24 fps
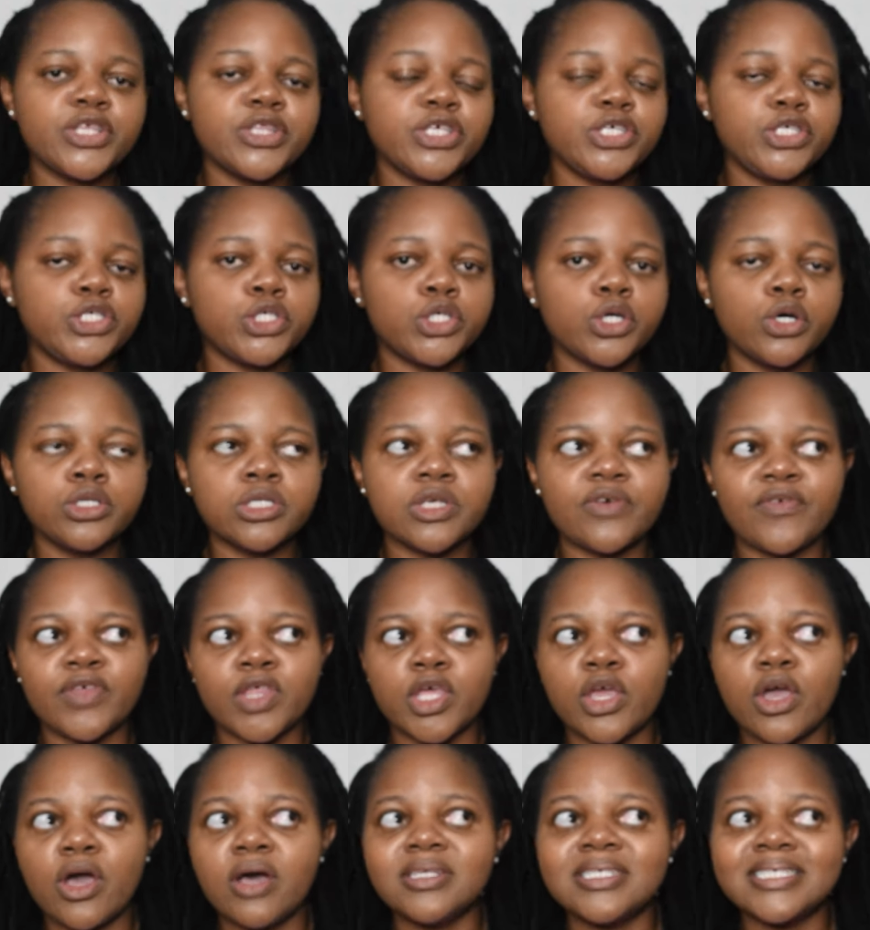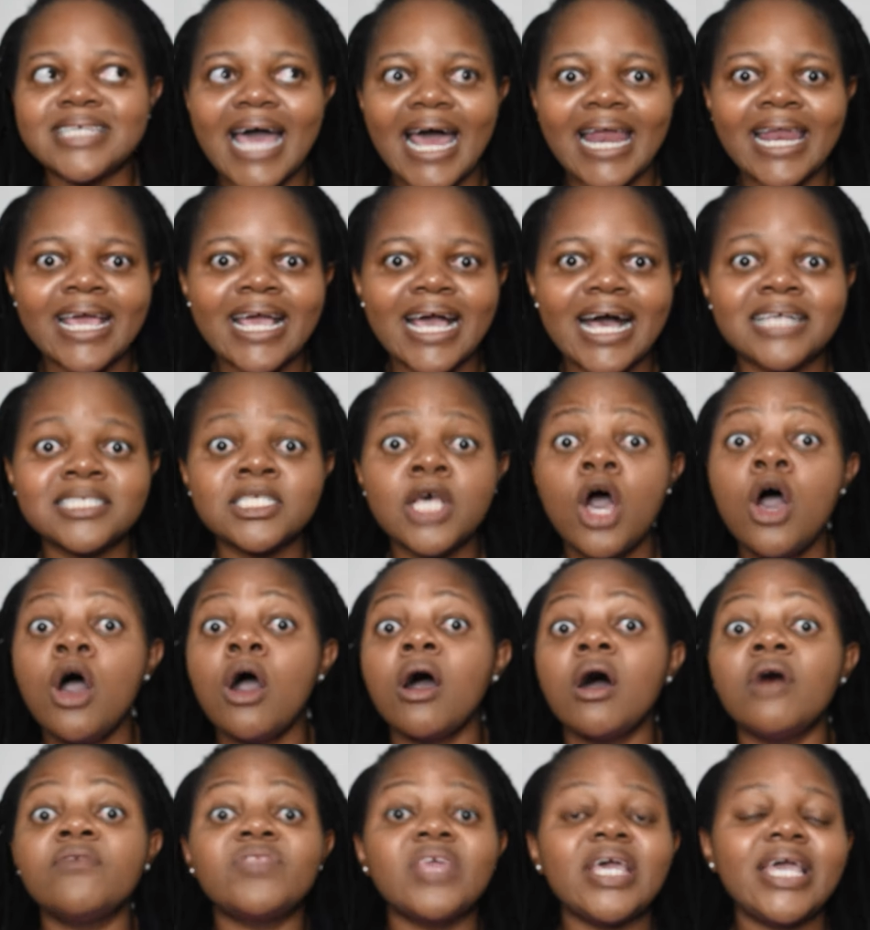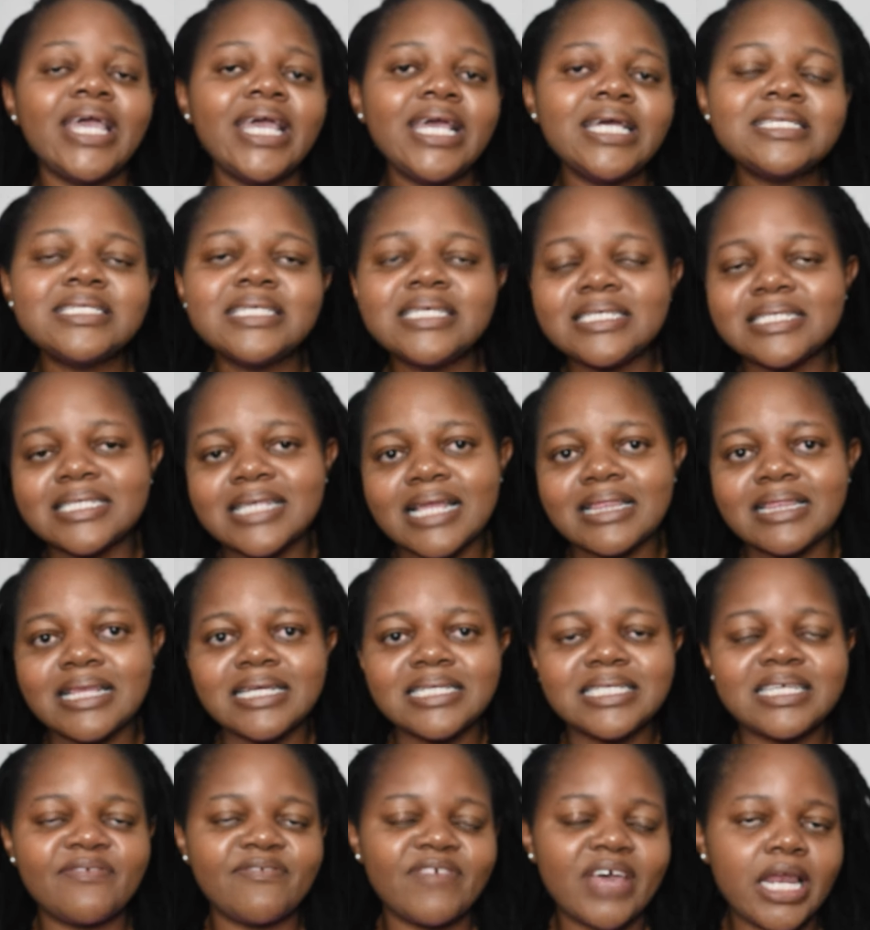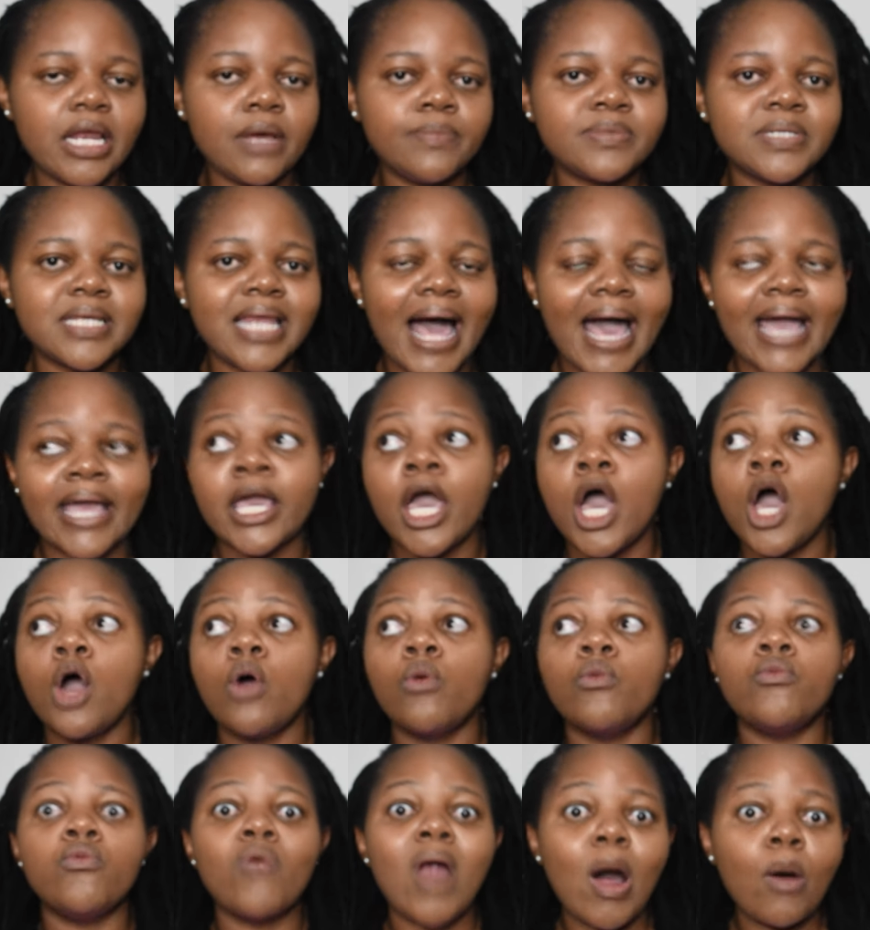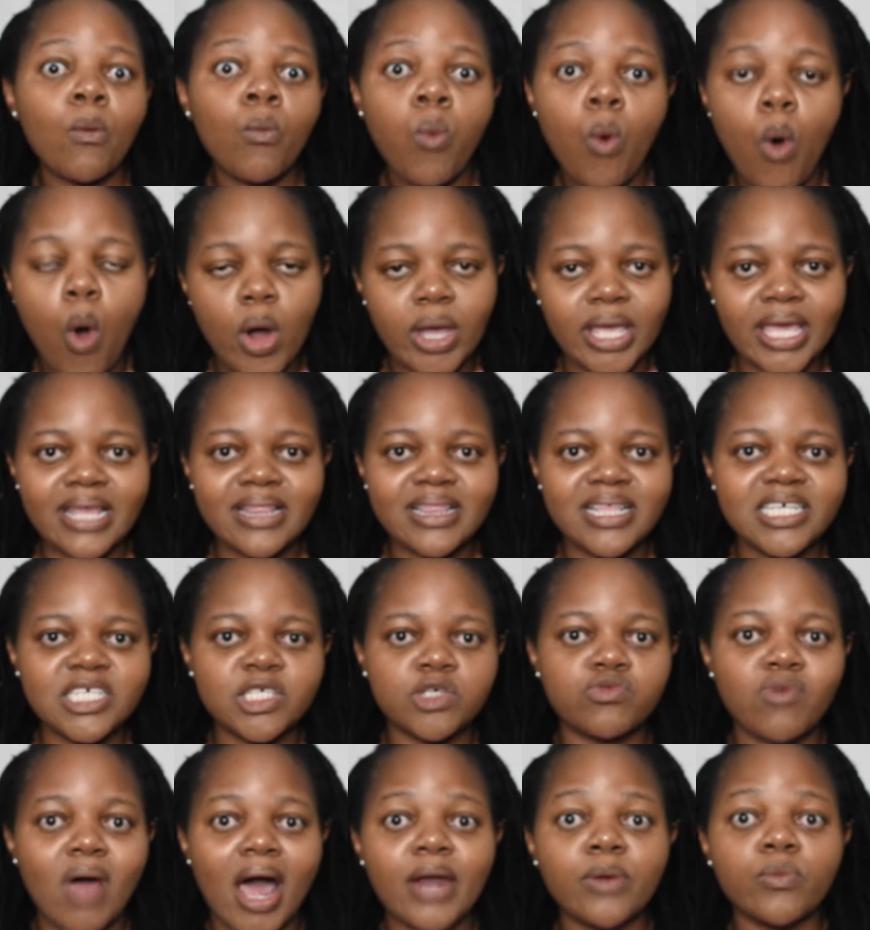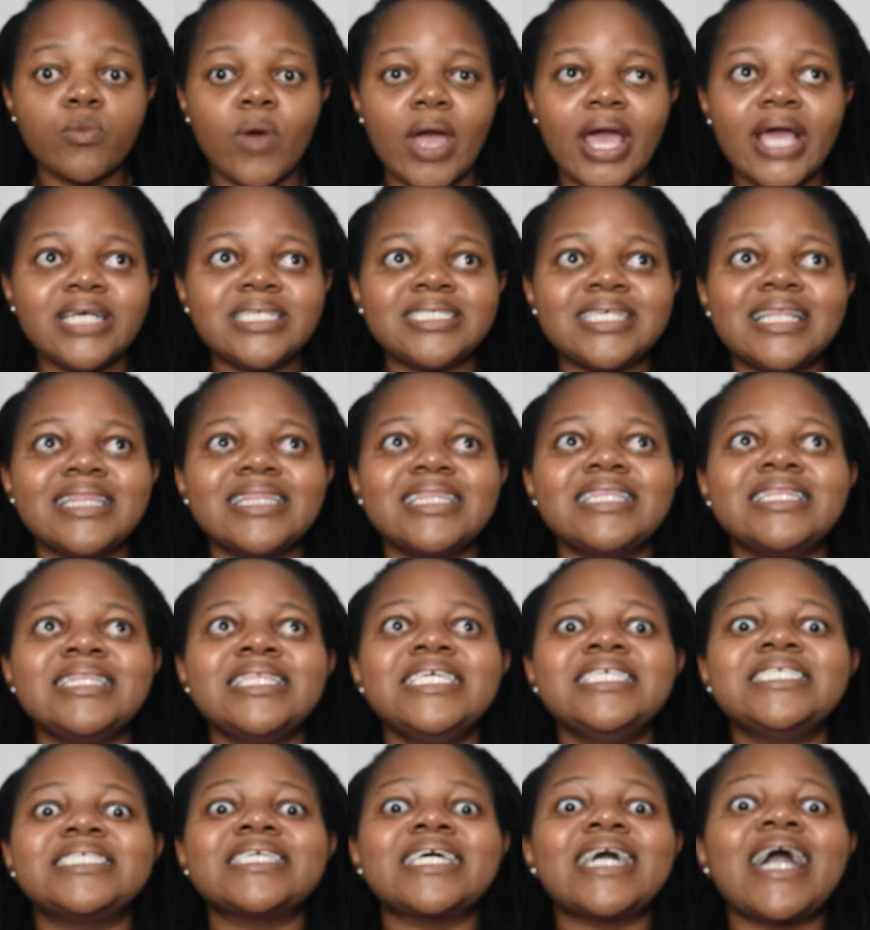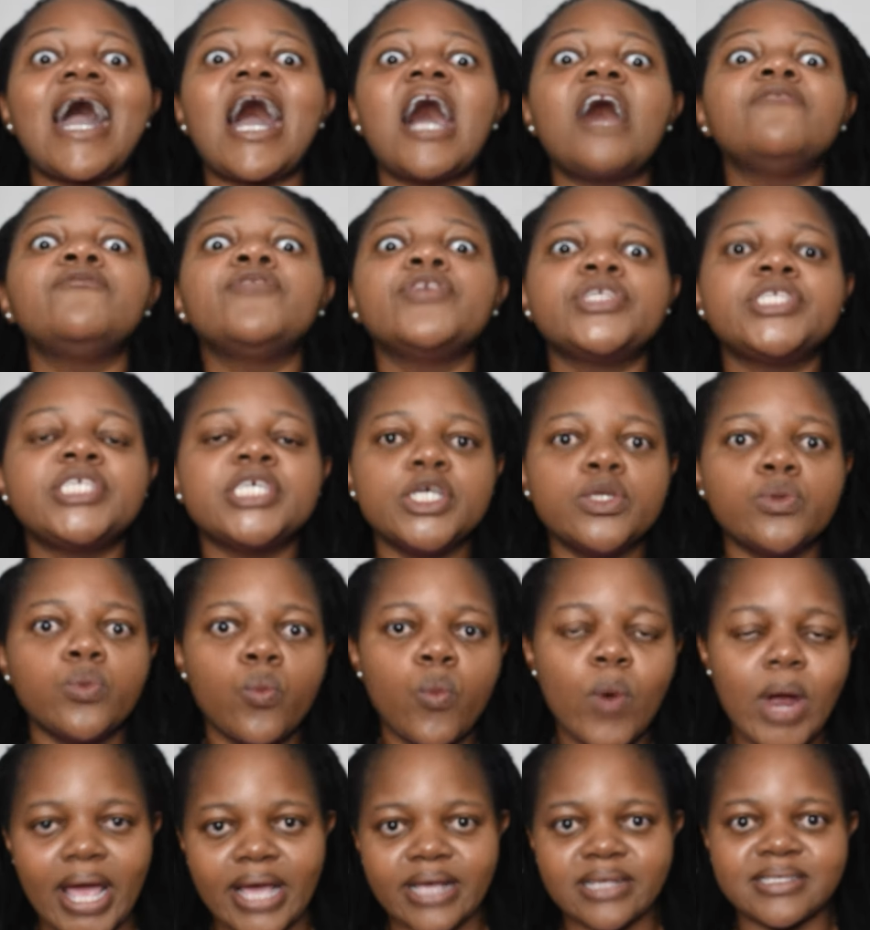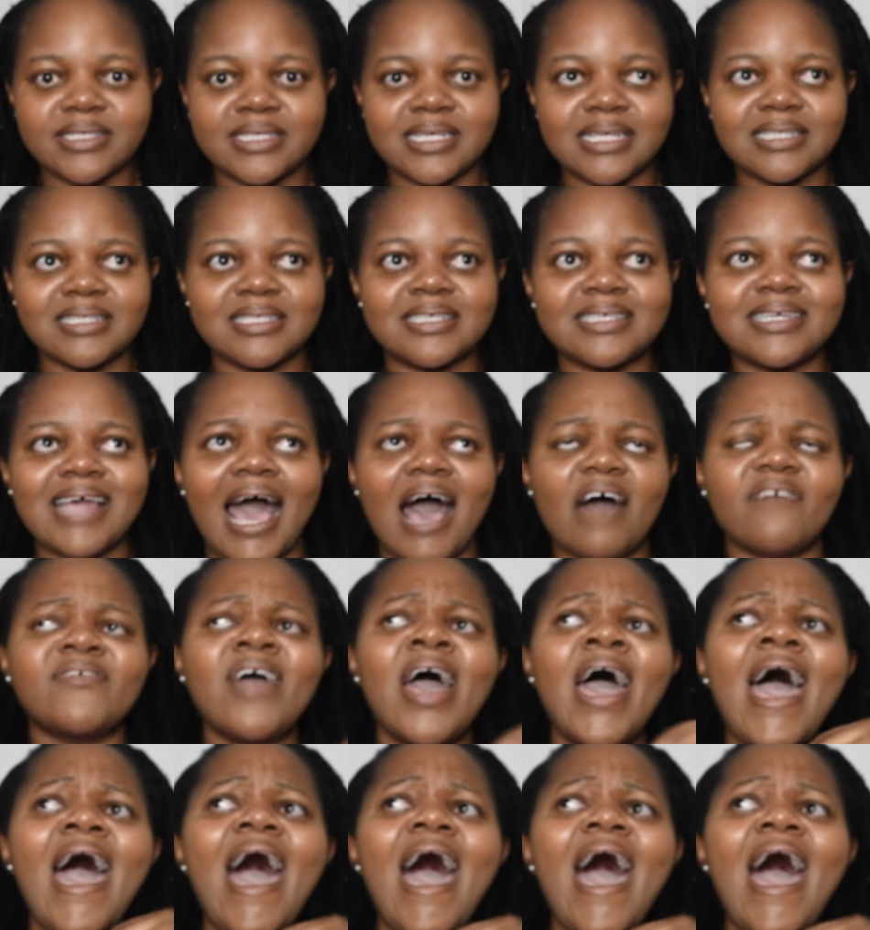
in these shows over the years telling us of the EDs that they developed, like walking these runways and these coveted wings and stuff.